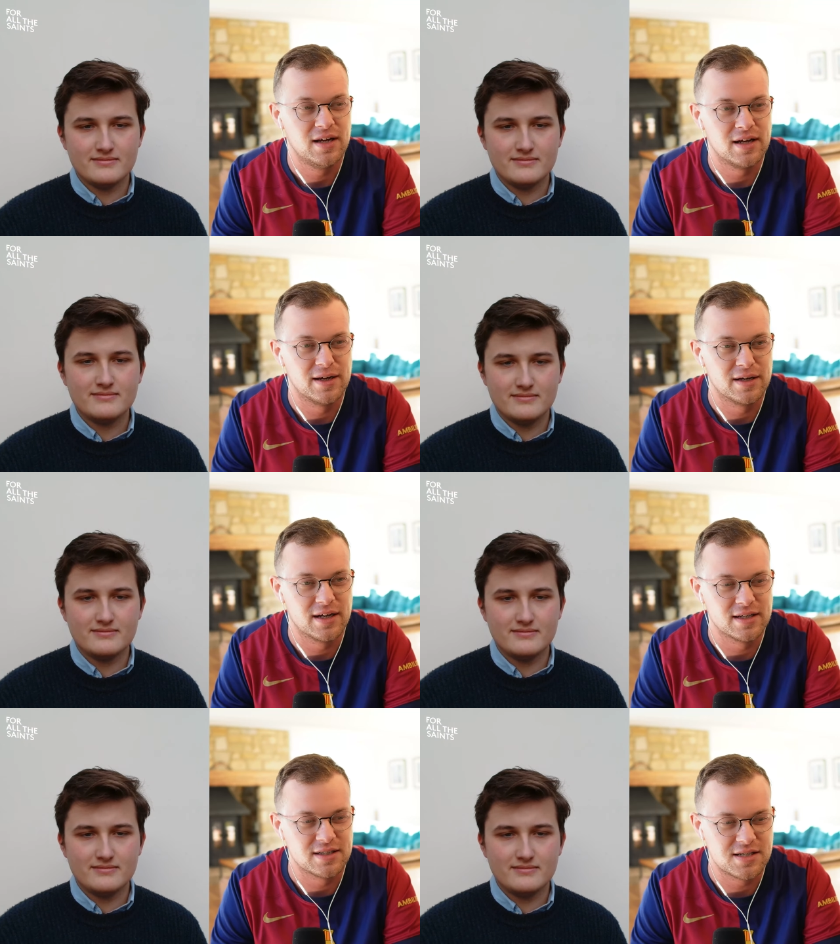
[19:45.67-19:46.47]
Speaker 1: uh,
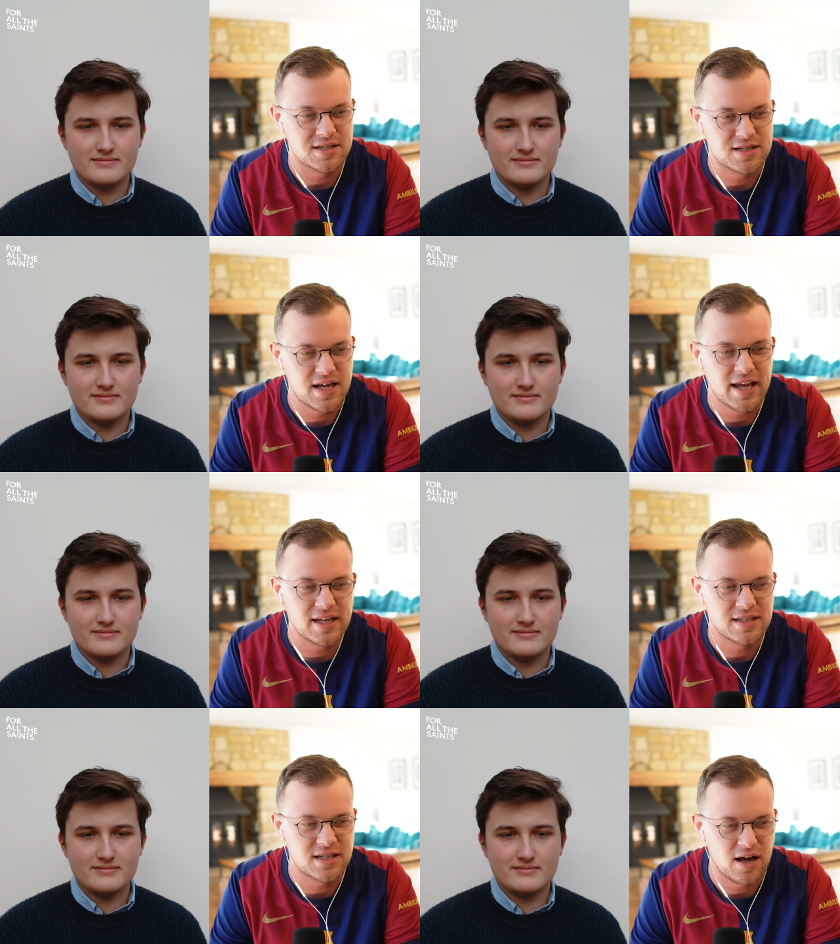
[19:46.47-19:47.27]
and
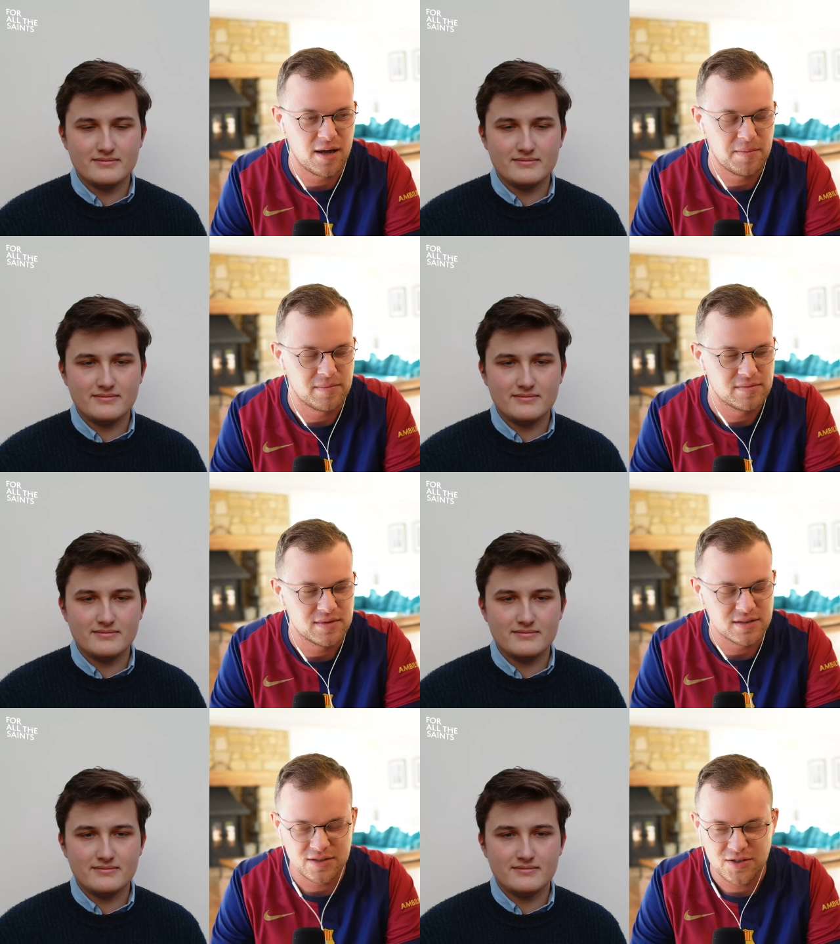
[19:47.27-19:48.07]
taking time
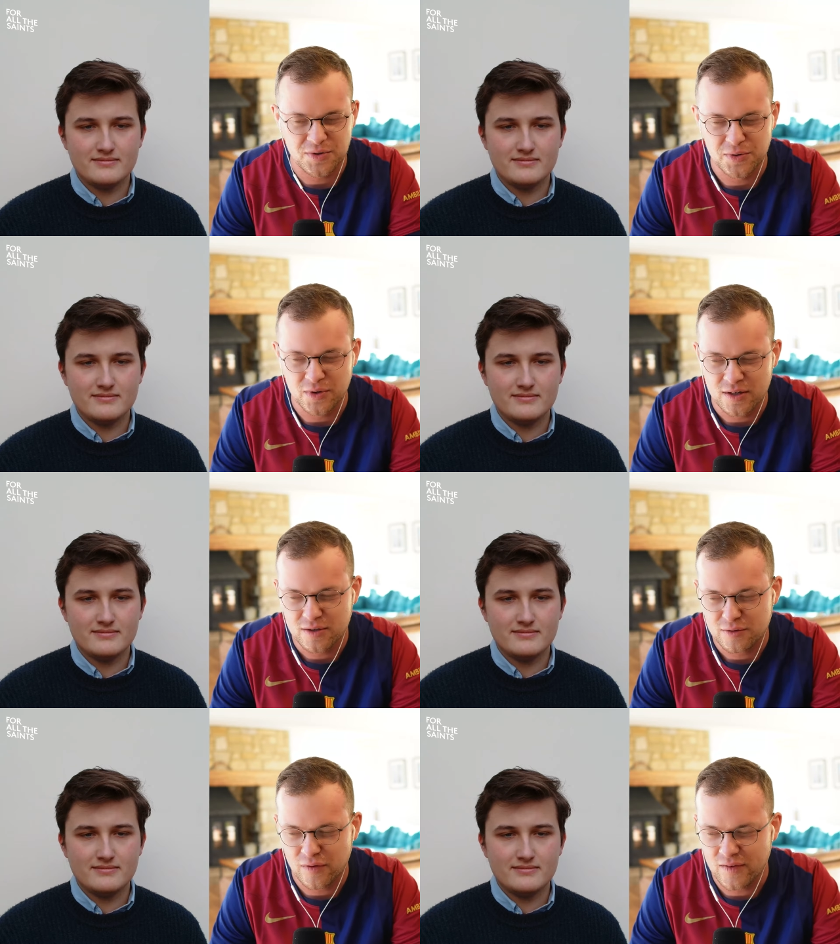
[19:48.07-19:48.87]
to
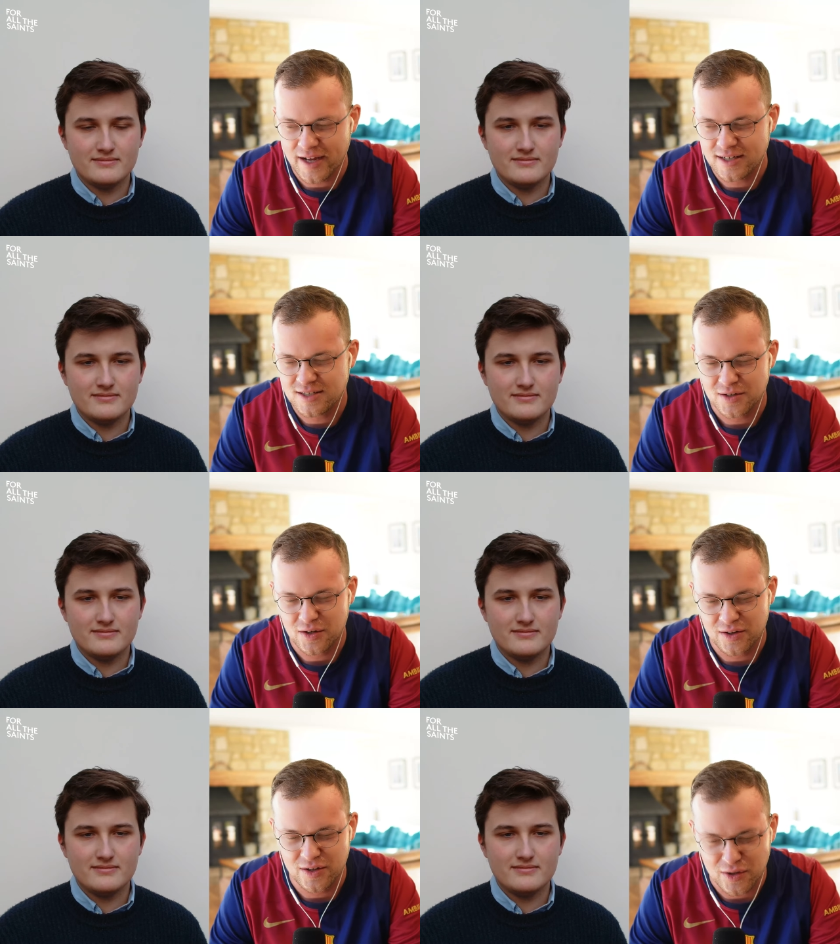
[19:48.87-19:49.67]
reflect
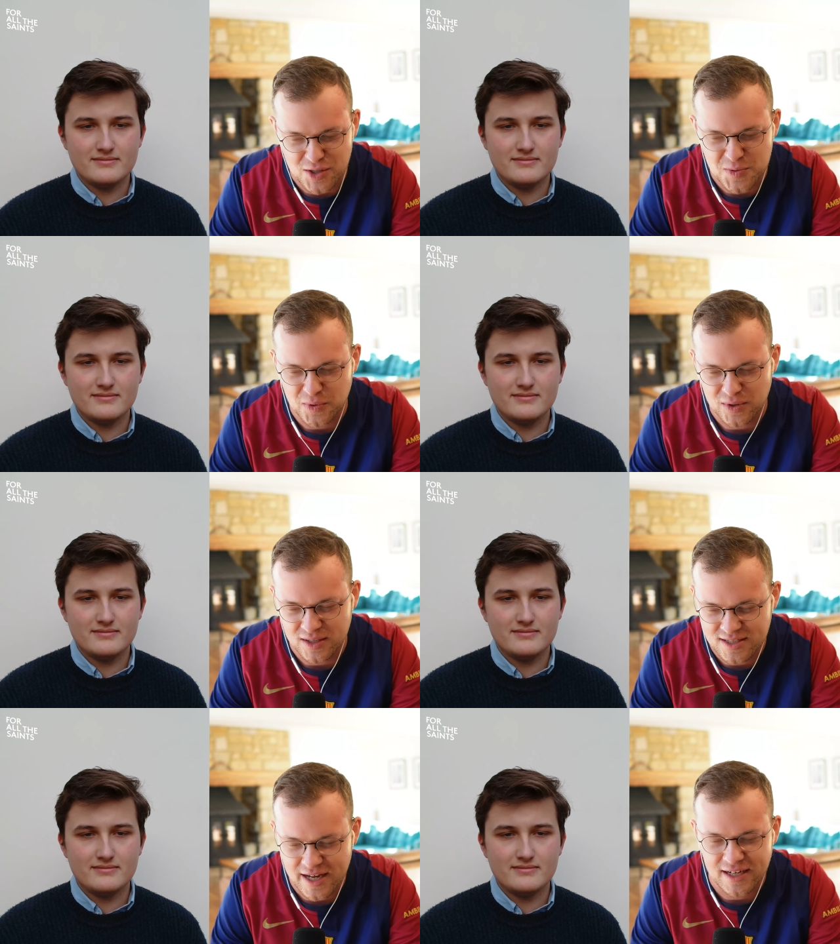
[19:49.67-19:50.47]
on the gospel
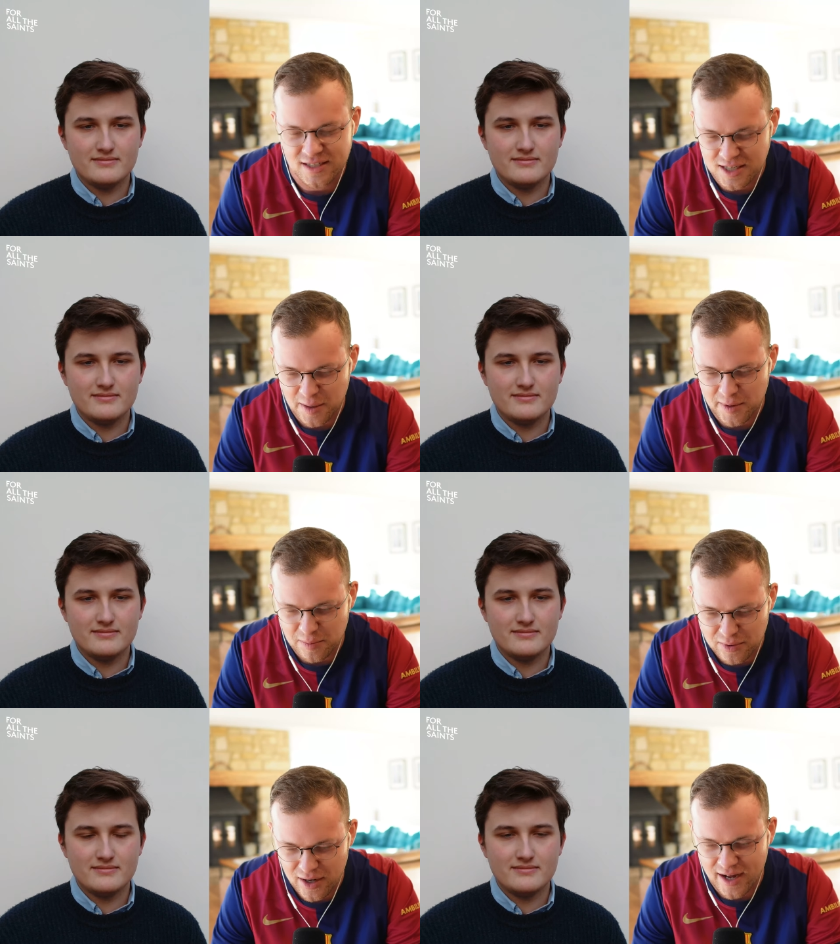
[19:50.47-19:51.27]
and taking time in
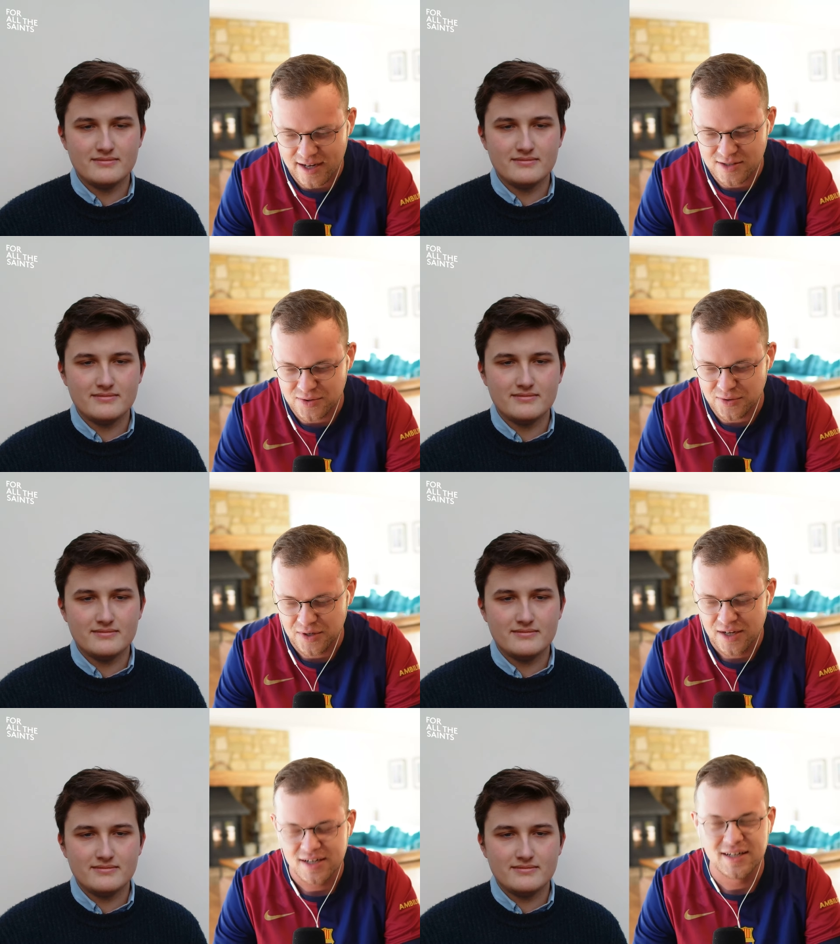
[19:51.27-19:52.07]
prayer to
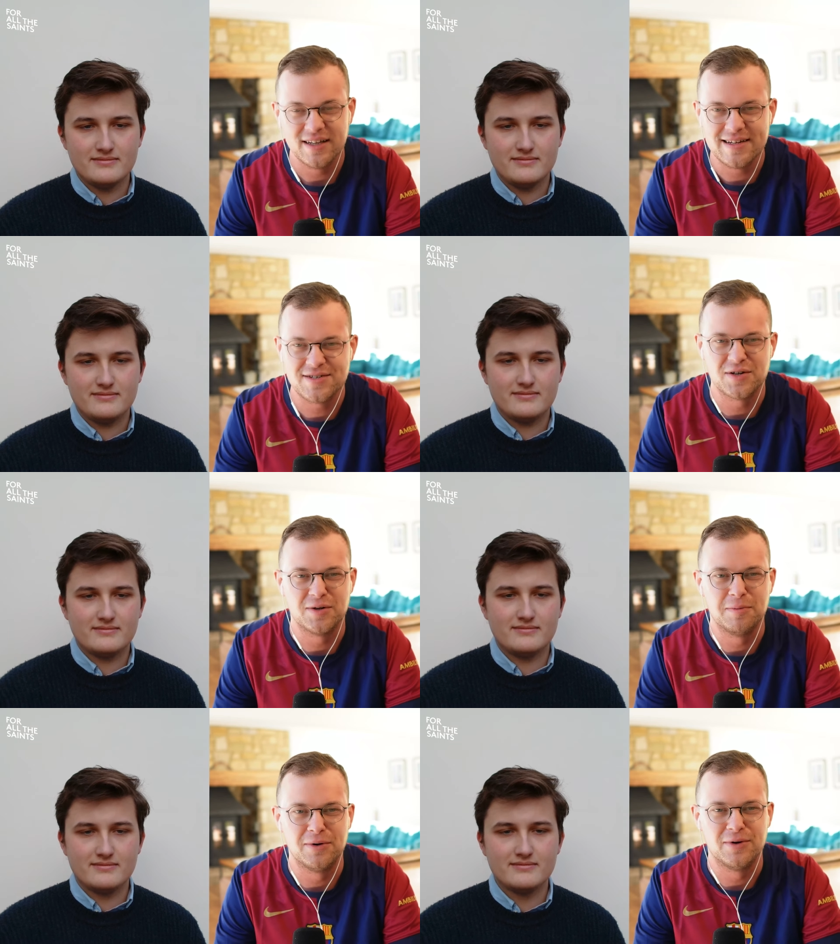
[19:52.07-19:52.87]
listen
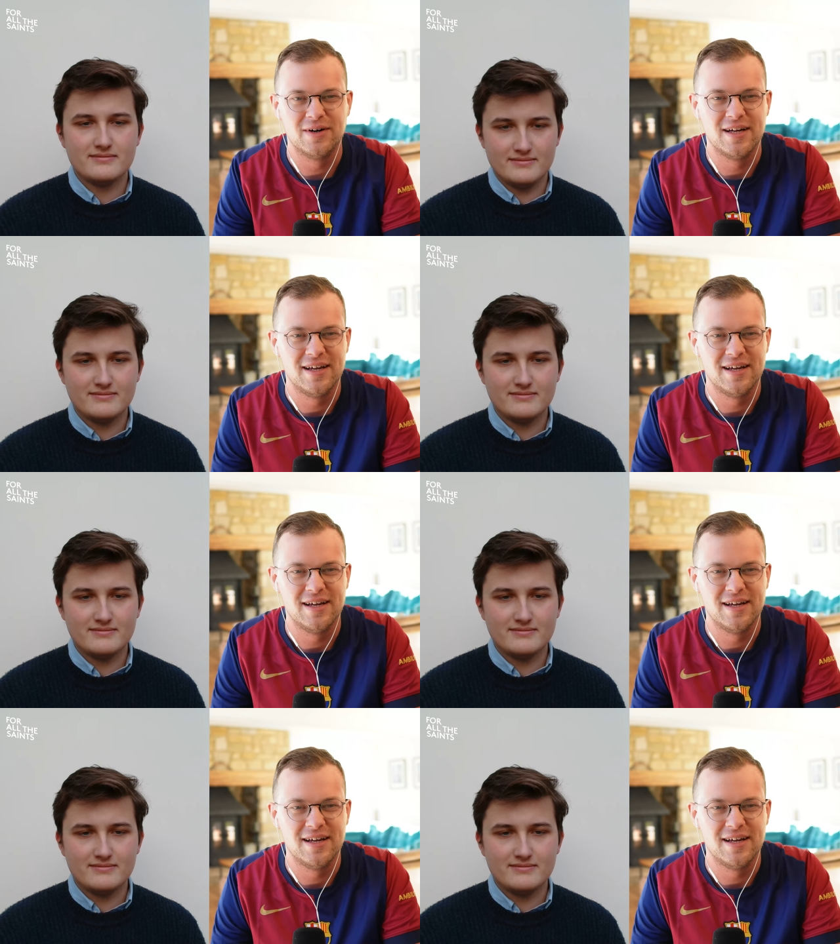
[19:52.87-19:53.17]
more.